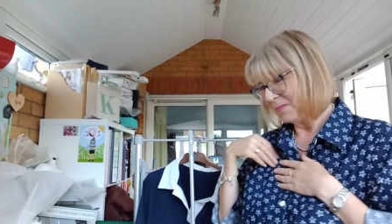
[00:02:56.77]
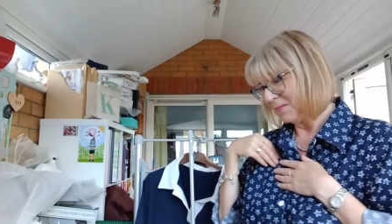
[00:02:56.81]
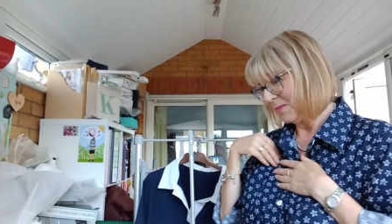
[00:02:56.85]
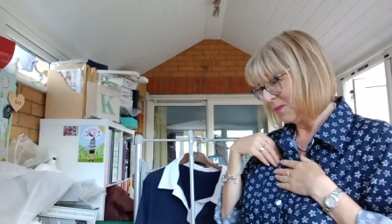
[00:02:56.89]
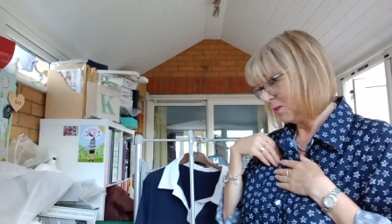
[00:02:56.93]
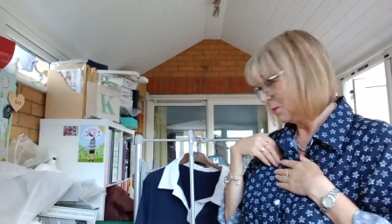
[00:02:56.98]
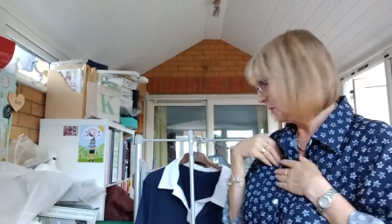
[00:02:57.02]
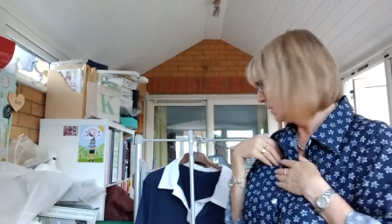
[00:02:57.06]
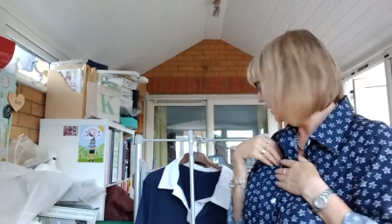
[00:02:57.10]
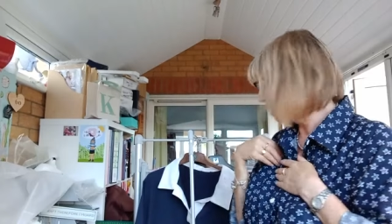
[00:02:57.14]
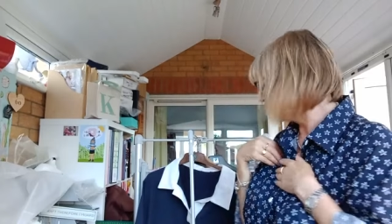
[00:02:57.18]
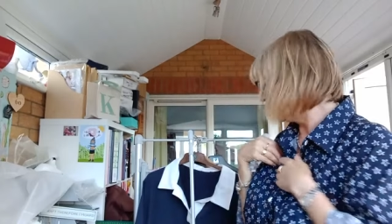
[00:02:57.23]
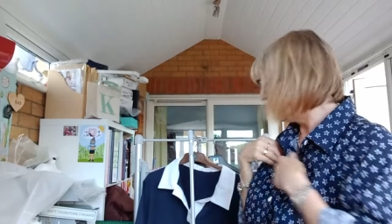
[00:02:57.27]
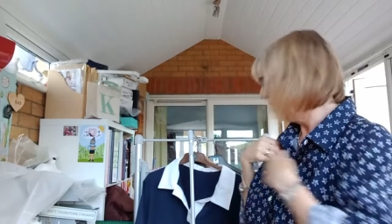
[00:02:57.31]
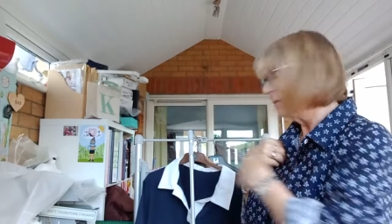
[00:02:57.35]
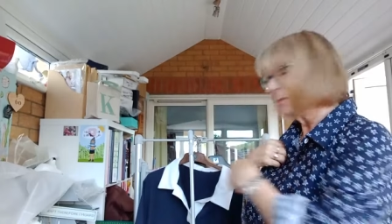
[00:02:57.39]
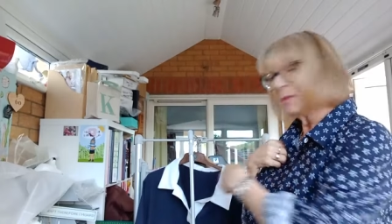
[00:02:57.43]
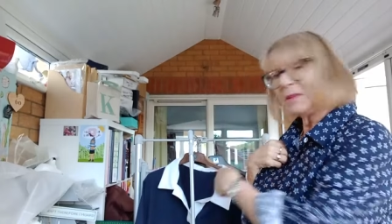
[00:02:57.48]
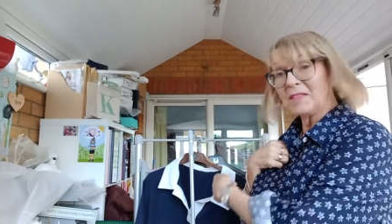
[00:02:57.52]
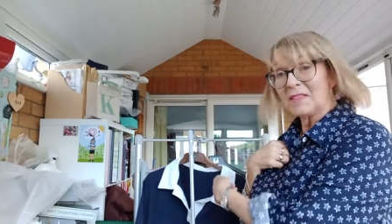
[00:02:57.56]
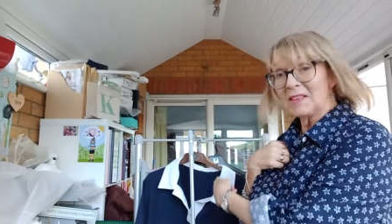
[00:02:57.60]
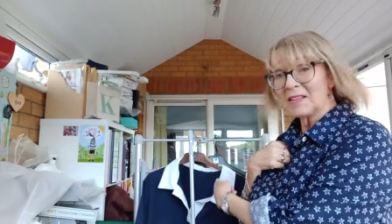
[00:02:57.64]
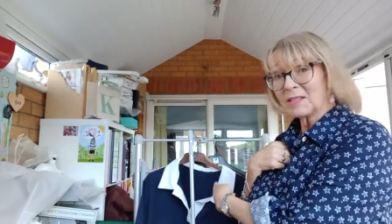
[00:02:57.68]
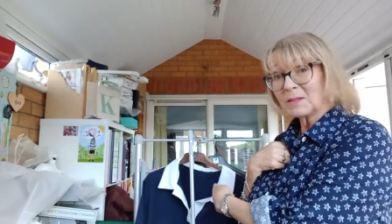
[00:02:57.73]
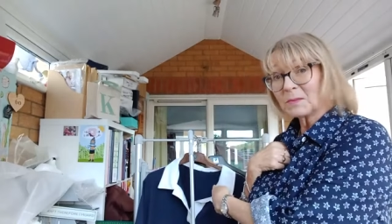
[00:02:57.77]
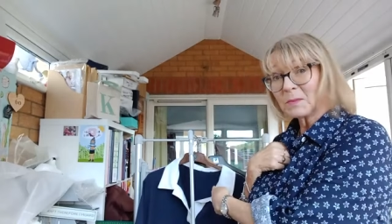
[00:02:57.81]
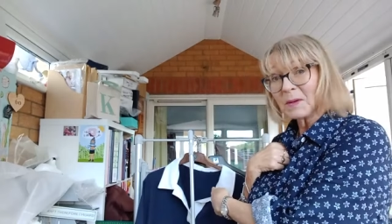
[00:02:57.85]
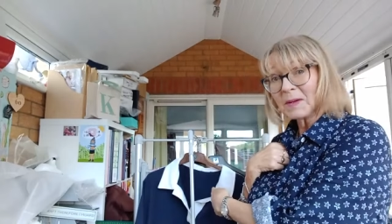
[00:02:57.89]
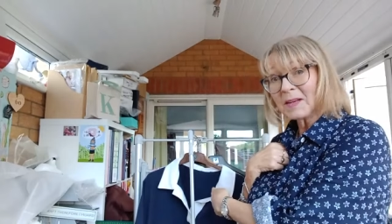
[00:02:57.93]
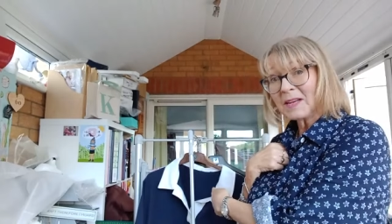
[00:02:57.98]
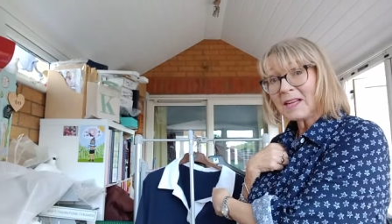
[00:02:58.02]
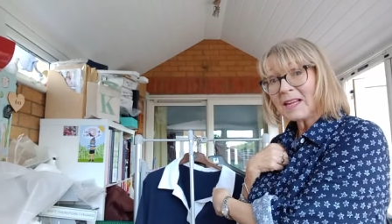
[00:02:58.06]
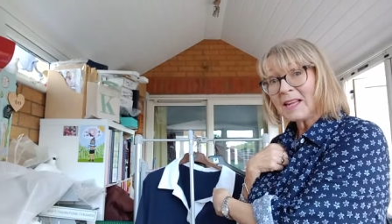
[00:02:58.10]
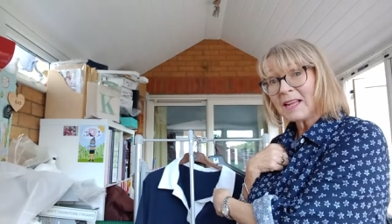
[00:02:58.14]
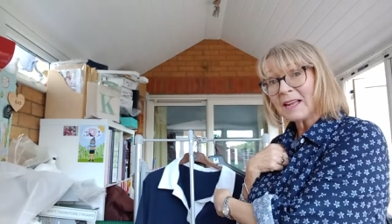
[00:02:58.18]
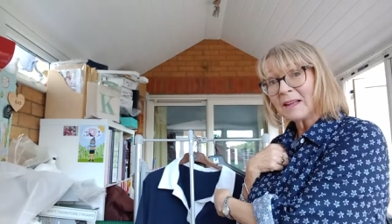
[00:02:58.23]
should we start with this one
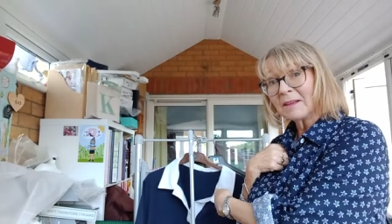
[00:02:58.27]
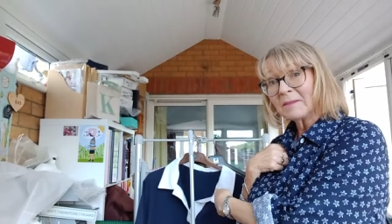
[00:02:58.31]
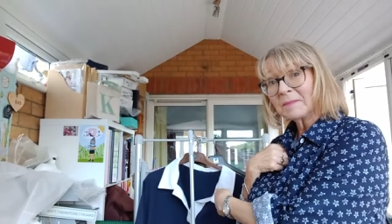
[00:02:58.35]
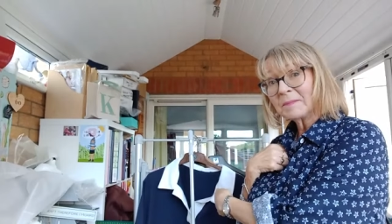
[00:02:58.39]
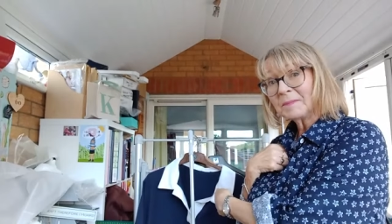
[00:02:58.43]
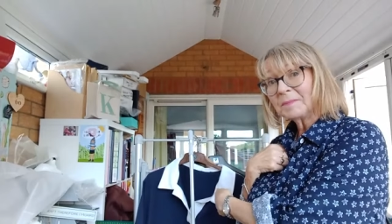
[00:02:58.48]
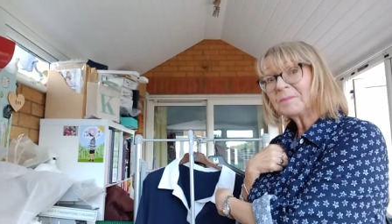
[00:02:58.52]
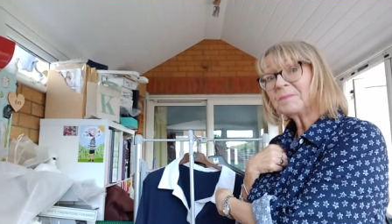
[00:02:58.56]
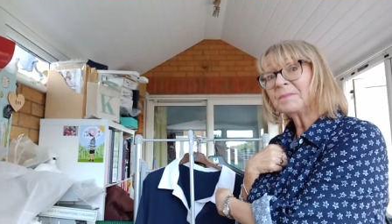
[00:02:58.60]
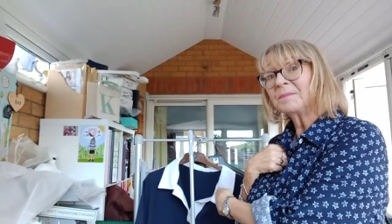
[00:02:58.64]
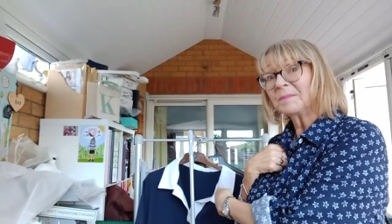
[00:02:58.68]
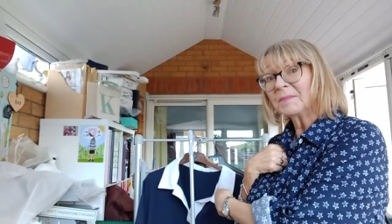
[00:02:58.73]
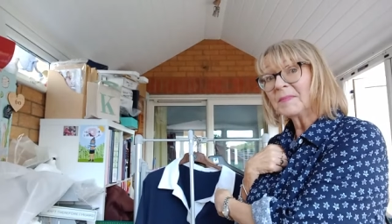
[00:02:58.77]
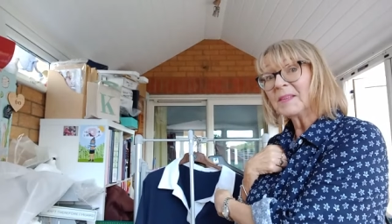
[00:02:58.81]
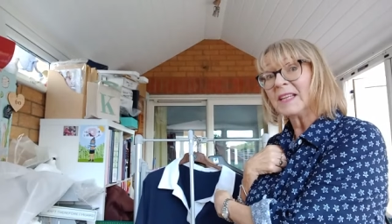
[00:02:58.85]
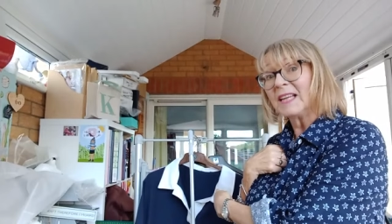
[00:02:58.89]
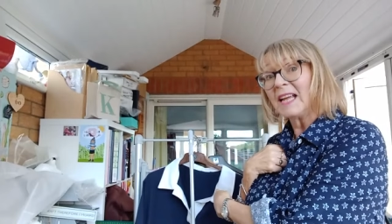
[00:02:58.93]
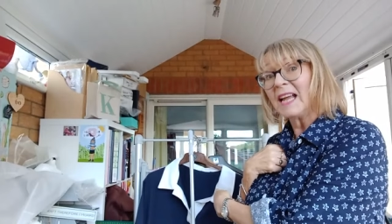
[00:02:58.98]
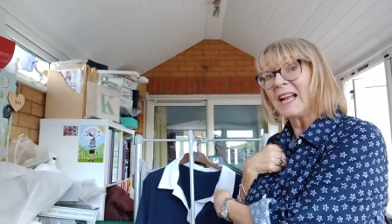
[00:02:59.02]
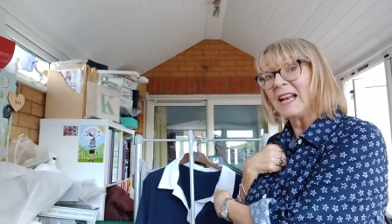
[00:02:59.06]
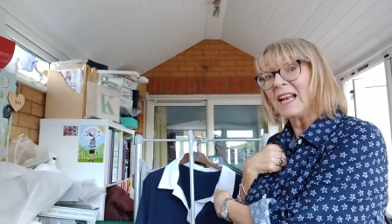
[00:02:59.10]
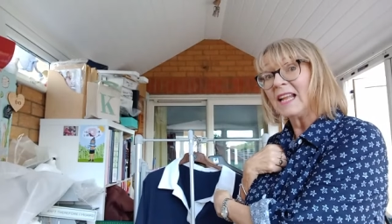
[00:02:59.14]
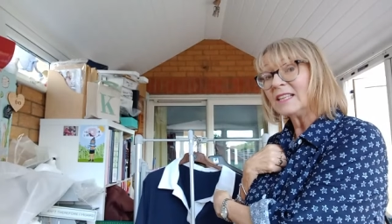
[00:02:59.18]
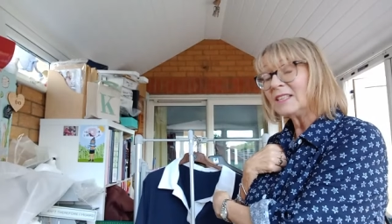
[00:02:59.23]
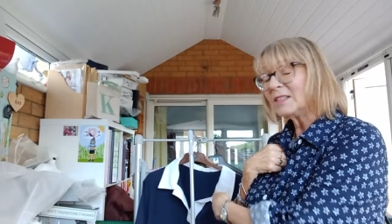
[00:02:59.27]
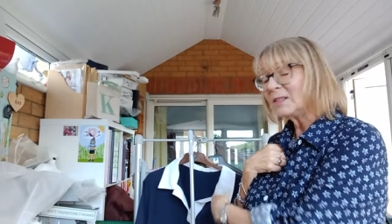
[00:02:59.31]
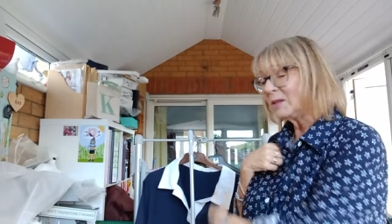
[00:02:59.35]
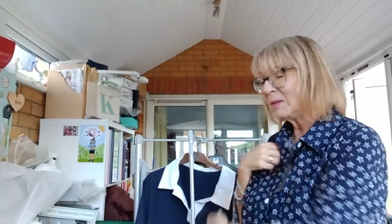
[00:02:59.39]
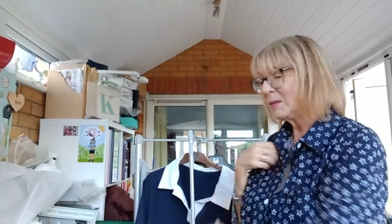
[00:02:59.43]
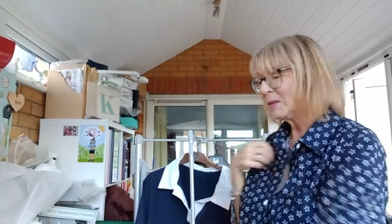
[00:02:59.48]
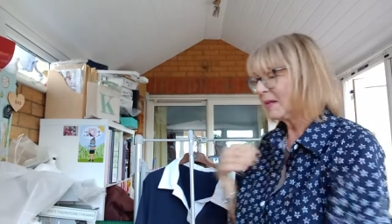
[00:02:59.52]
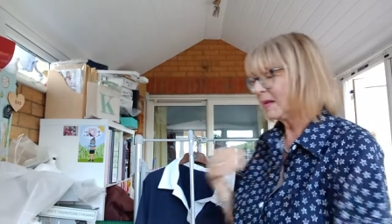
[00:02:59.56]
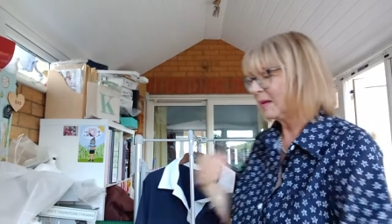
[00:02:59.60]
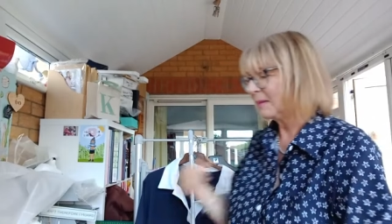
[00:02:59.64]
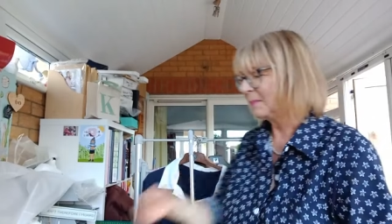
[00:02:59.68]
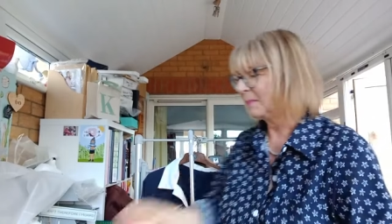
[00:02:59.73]
here? Yeah, let's do
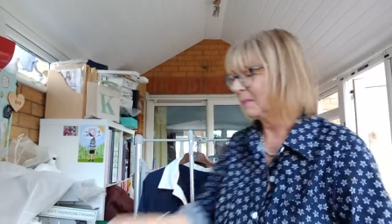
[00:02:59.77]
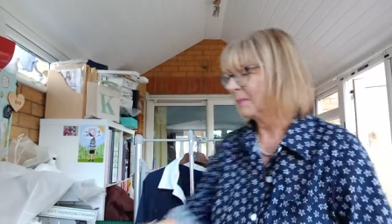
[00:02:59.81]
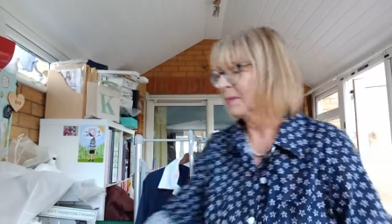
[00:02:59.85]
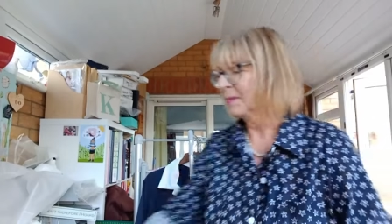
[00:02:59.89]
that.